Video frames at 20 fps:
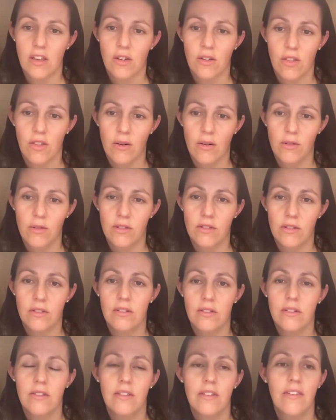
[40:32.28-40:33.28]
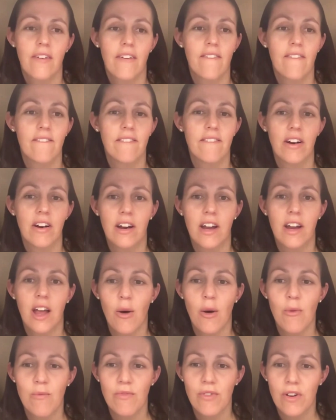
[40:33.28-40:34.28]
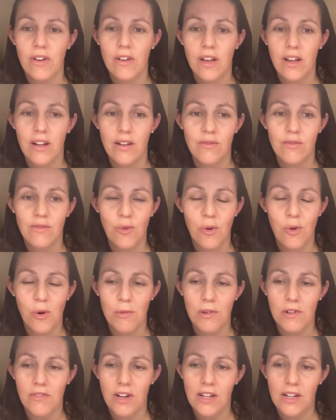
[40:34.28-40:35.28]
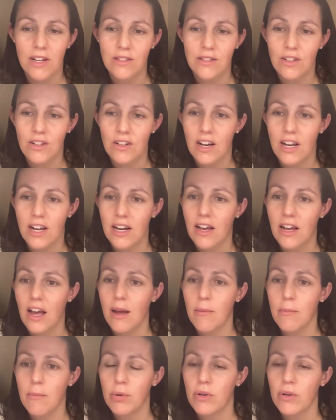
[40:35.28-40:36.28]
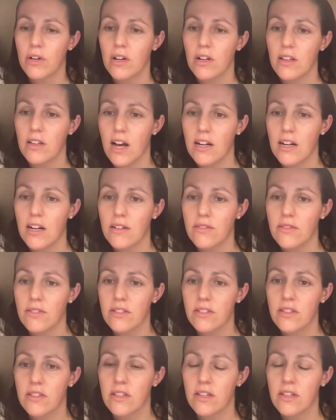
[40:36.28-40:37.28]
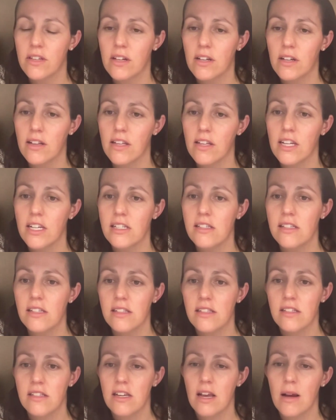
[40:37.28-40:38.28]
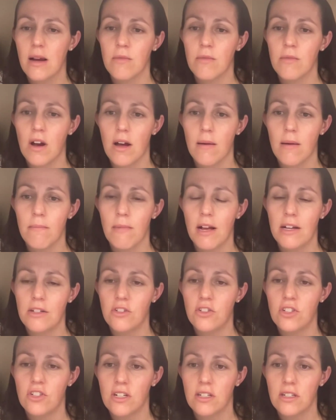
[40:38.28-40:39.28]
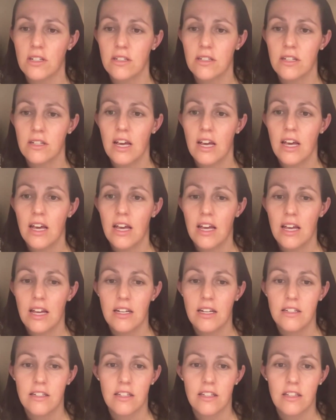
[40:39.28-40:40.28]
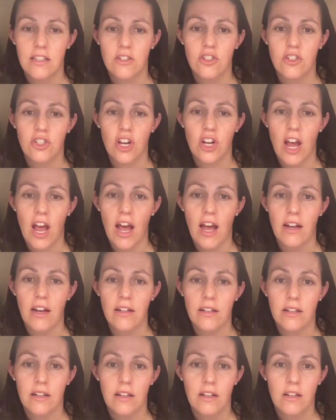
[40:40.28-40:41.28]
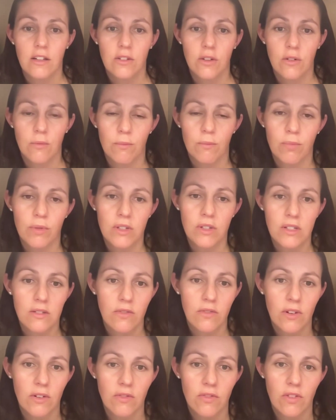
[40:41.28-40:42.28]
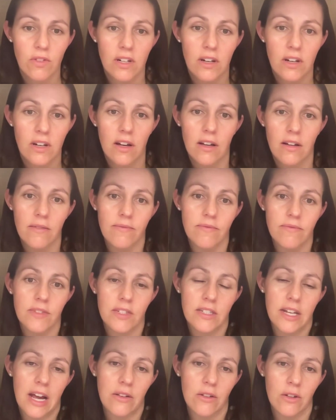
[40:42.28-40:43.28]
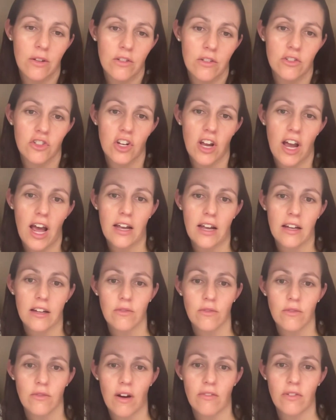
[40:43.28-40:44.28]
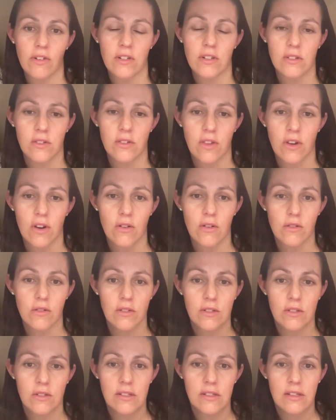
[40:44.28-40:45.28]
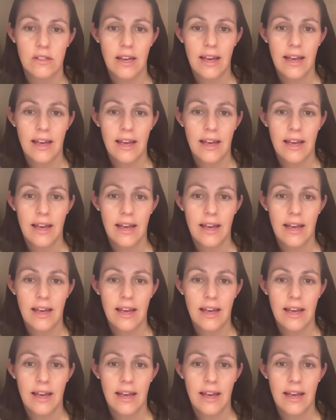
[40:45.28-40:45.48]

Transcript: you. That was very helpful and informative answer. And I put a lot of the links that Samrat mentioned into the chat. So please feel free to download the chat and reference those.